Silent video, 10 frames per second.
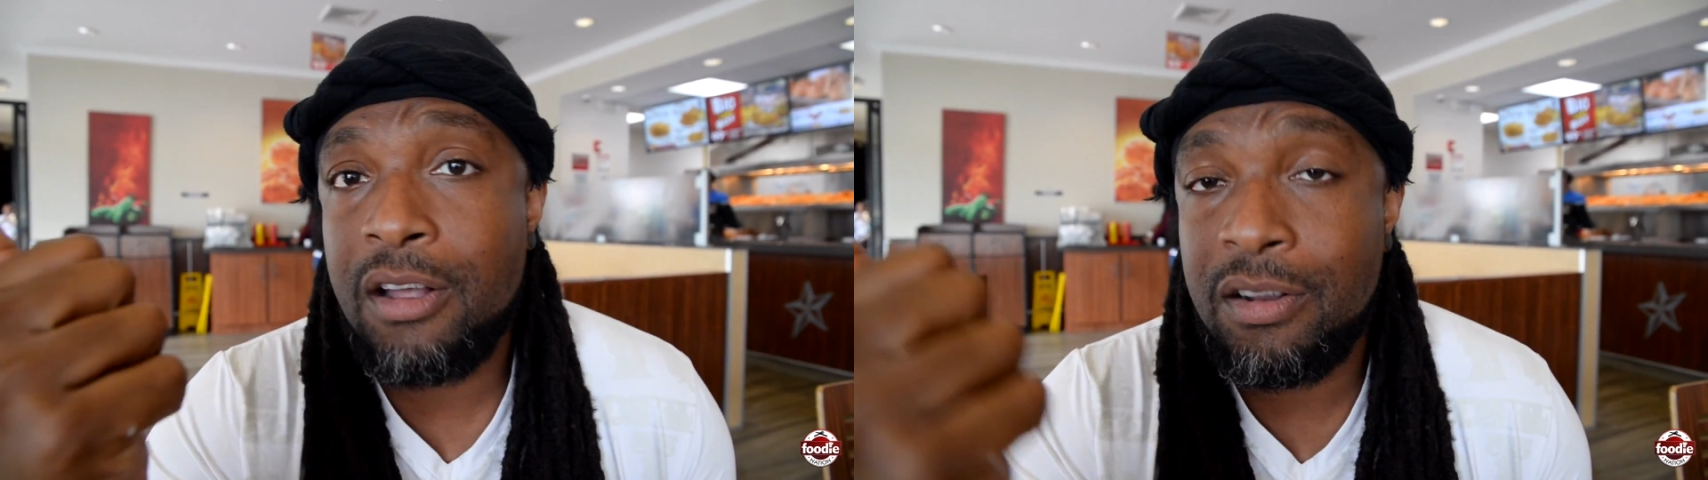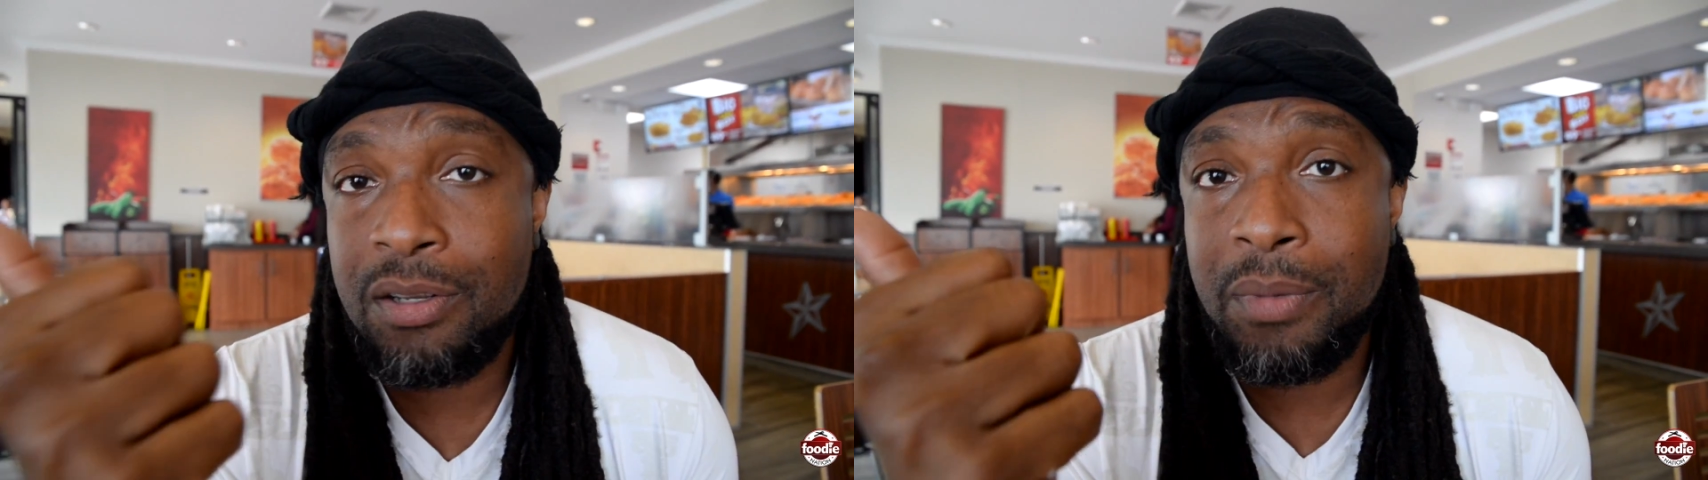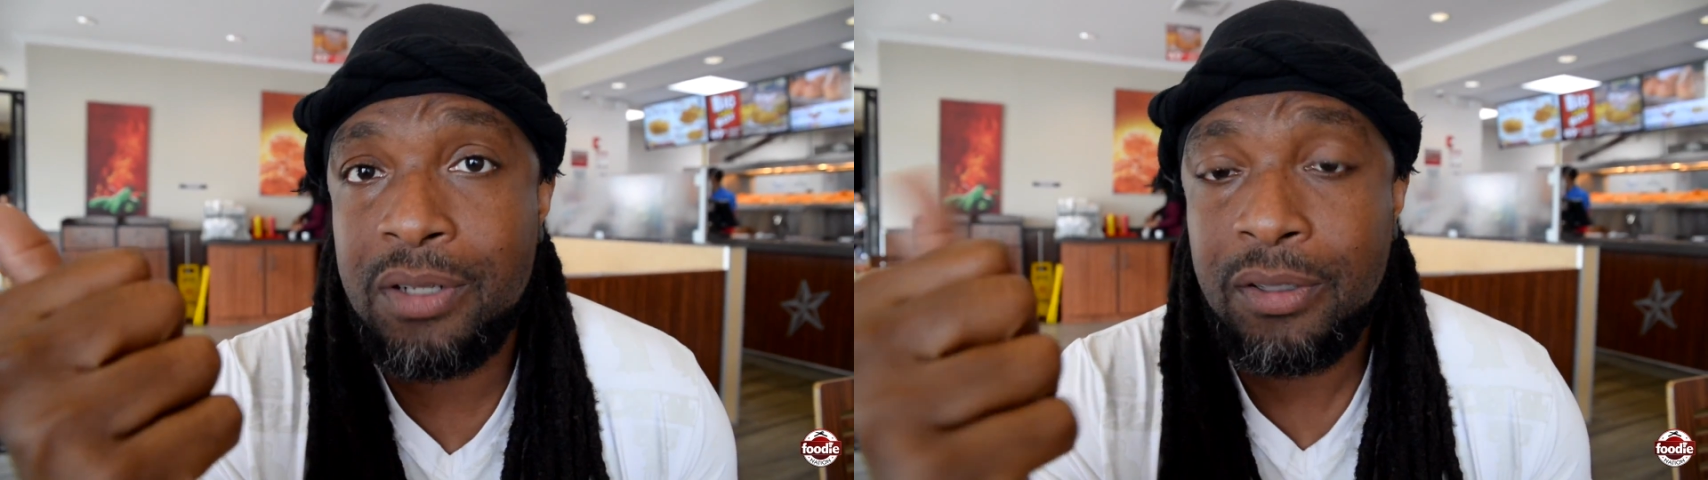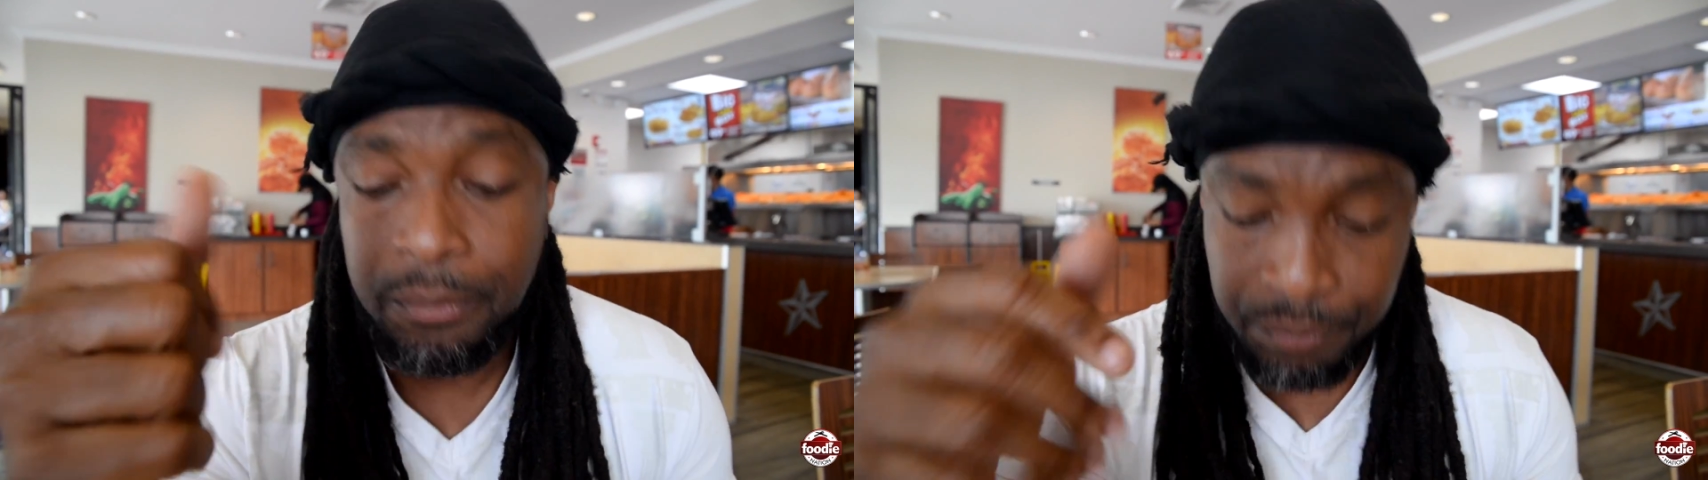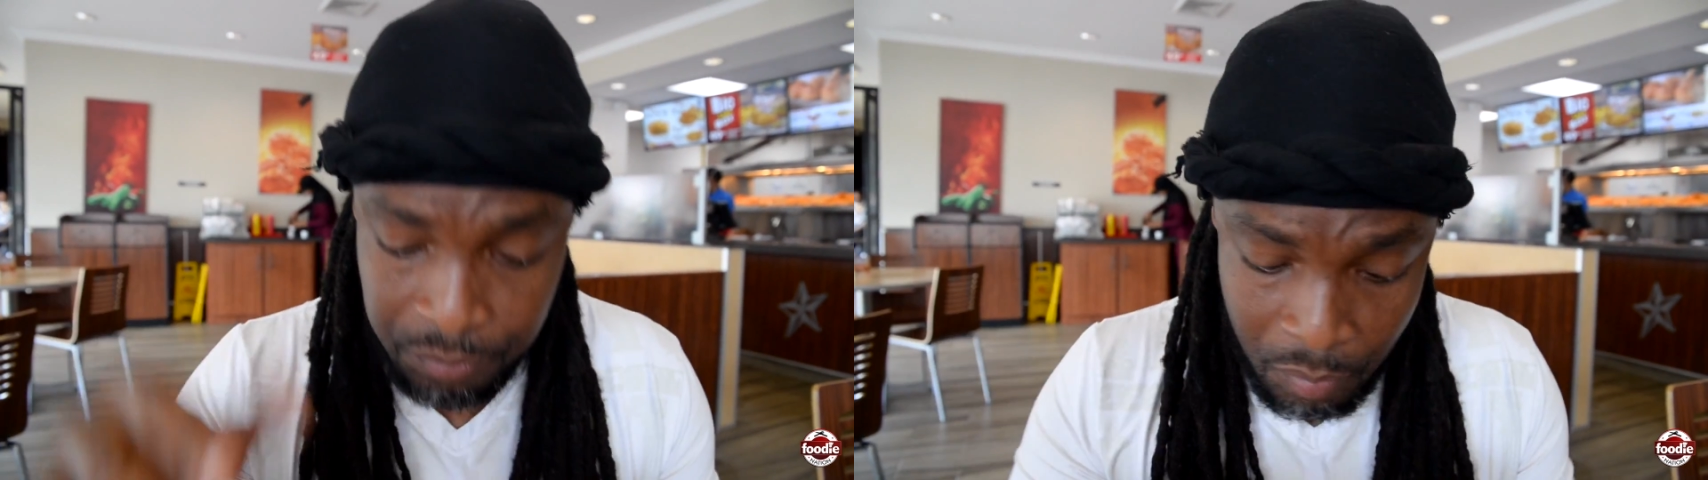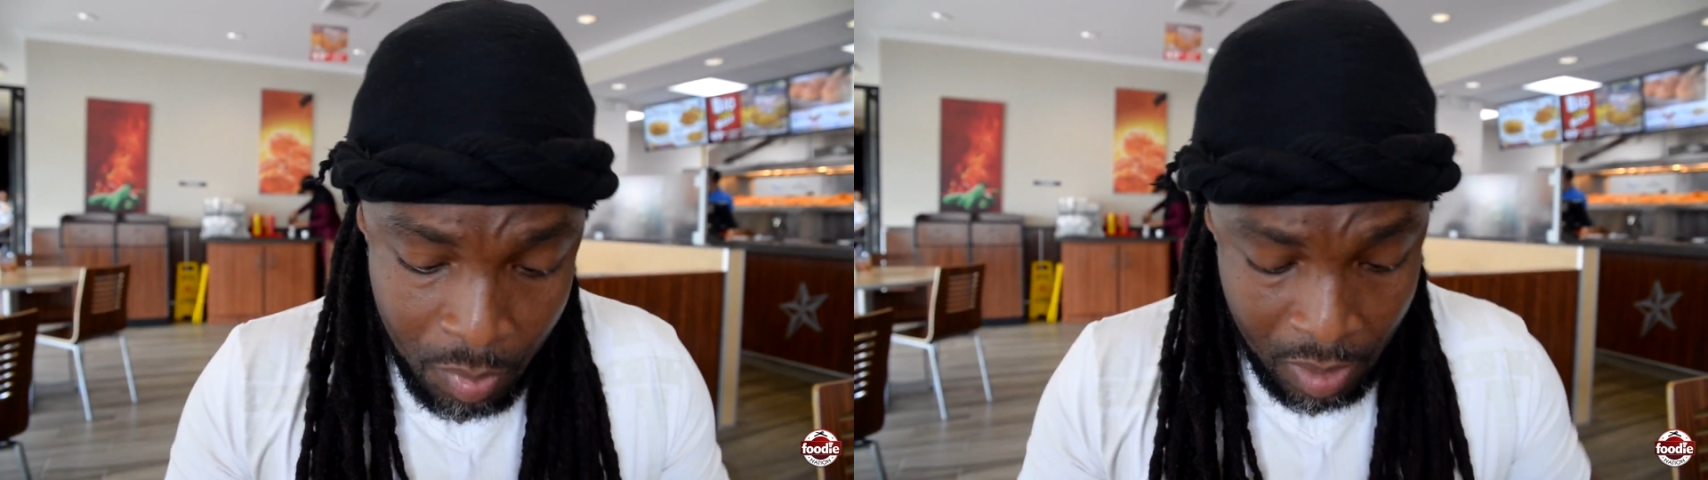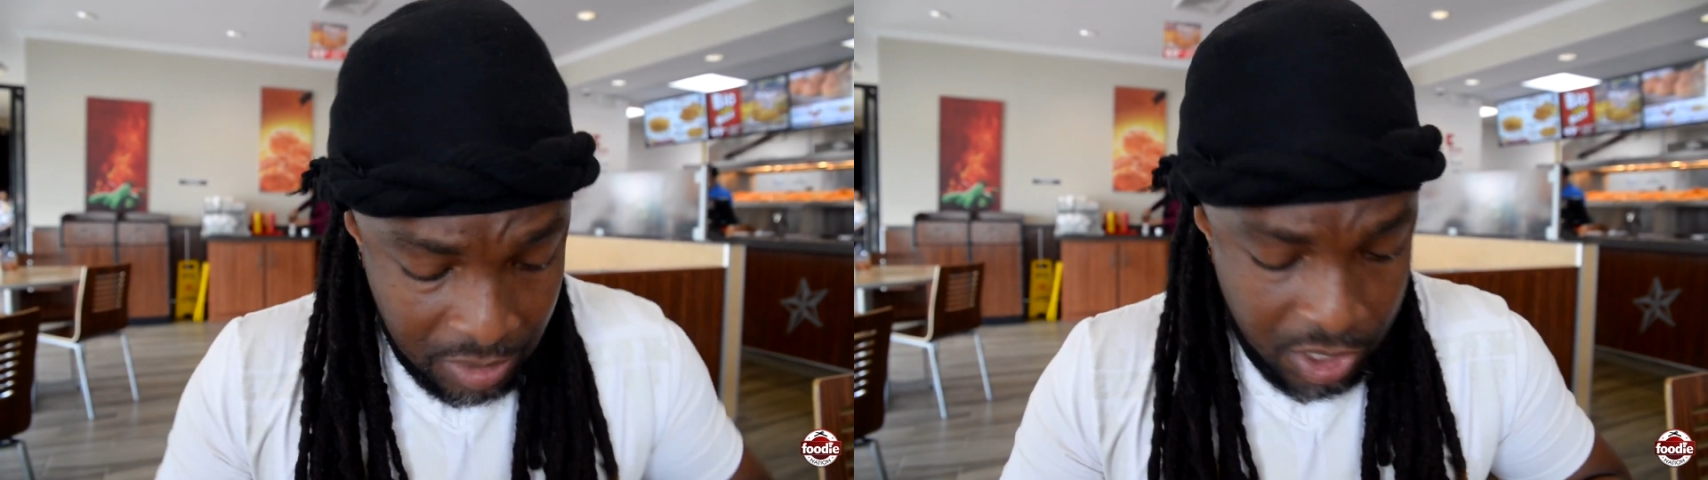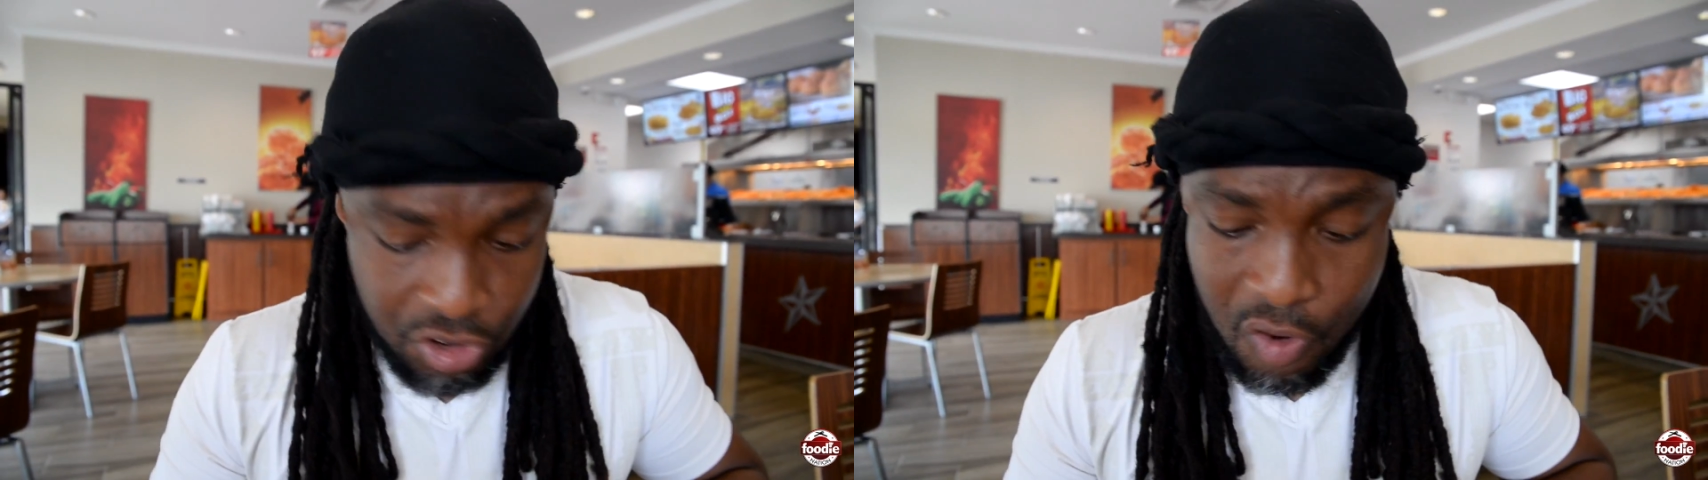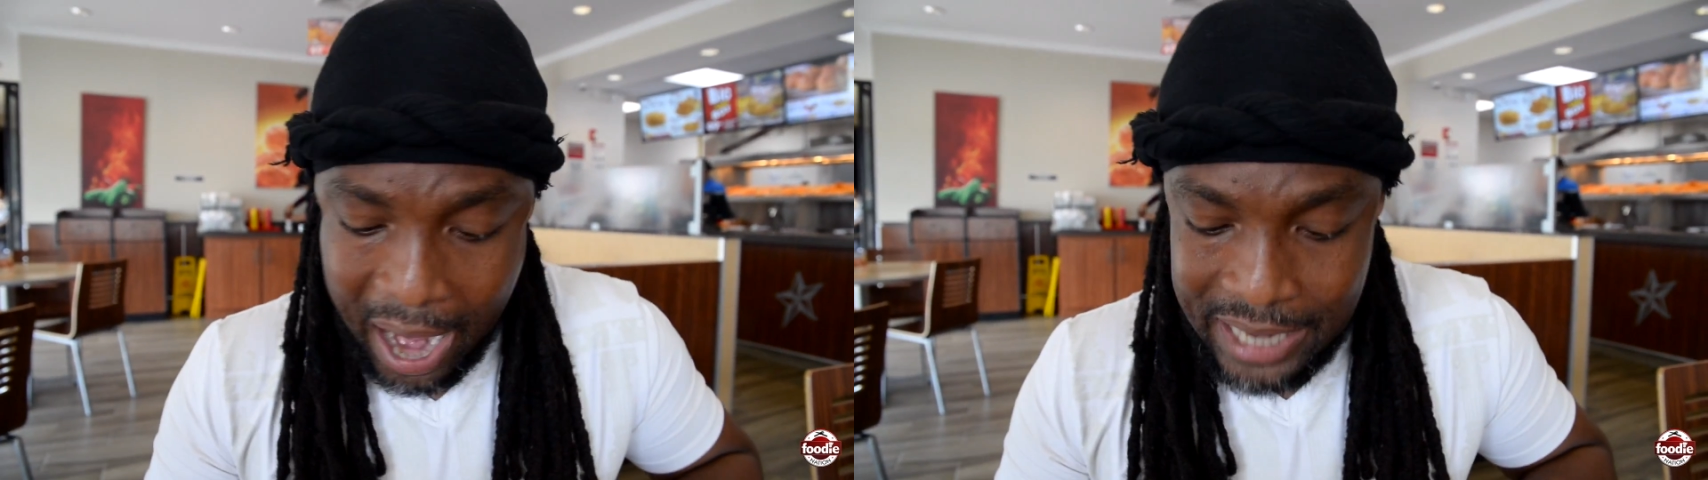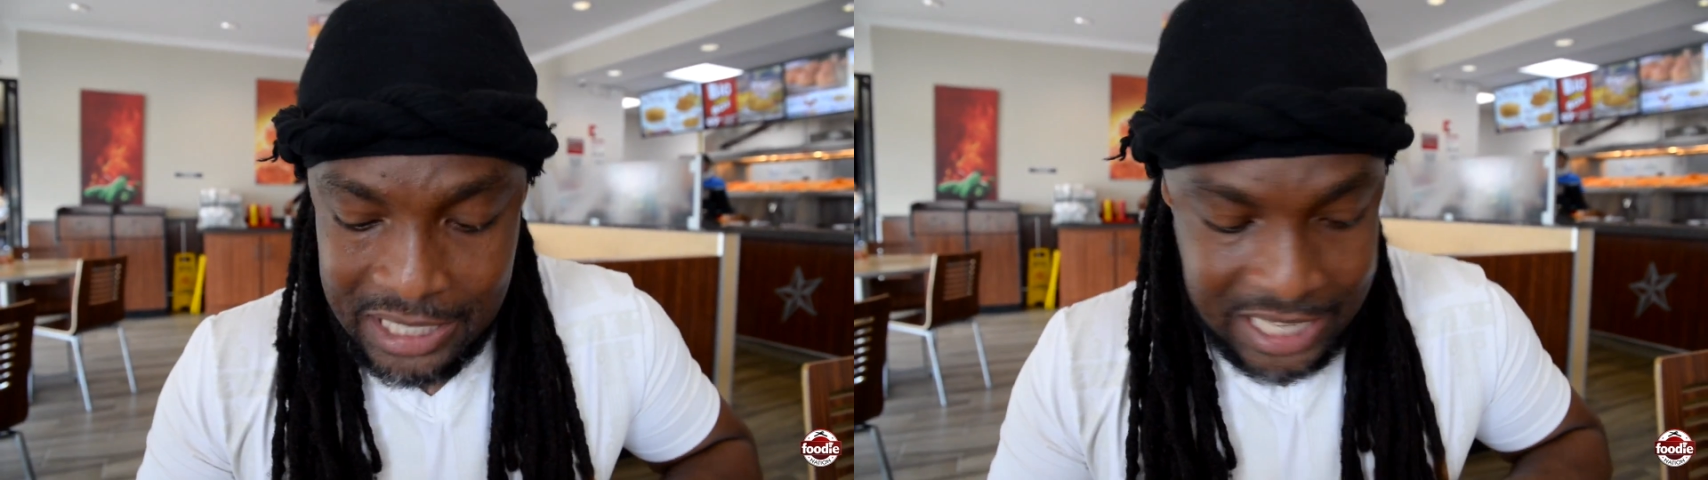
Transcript: customers to try these